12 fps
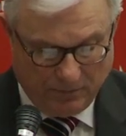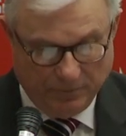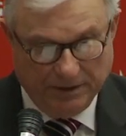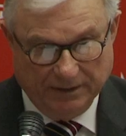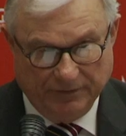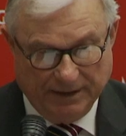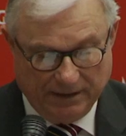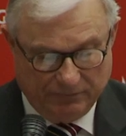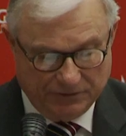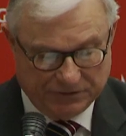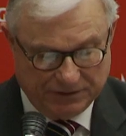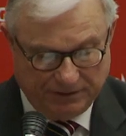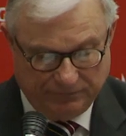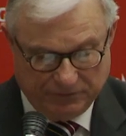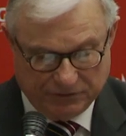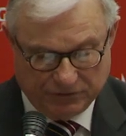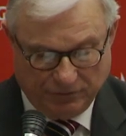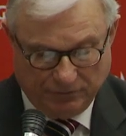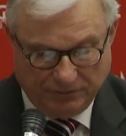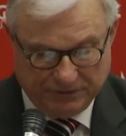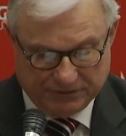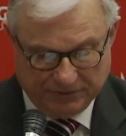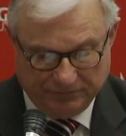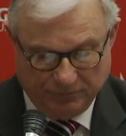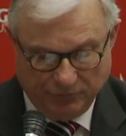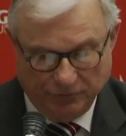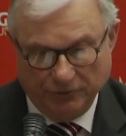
We have now received the stories of more